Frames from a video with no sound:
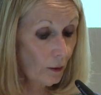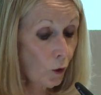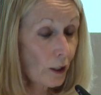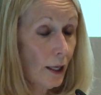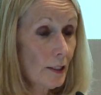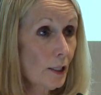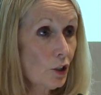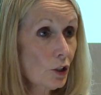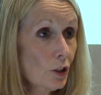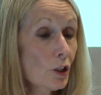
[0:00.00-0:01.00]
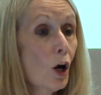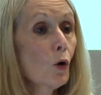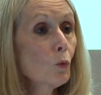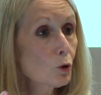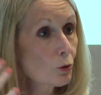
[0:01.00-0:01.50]
organizations
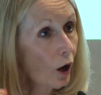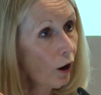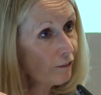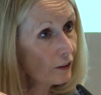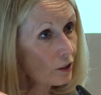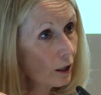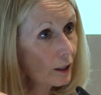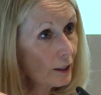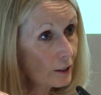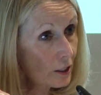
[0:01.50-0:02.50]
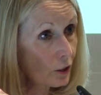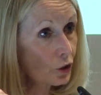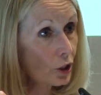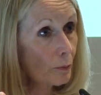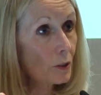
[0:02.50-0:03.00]
which would offer
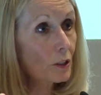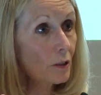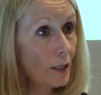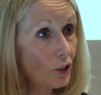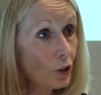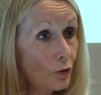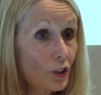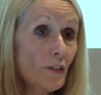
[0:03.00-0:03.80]
internships to their students,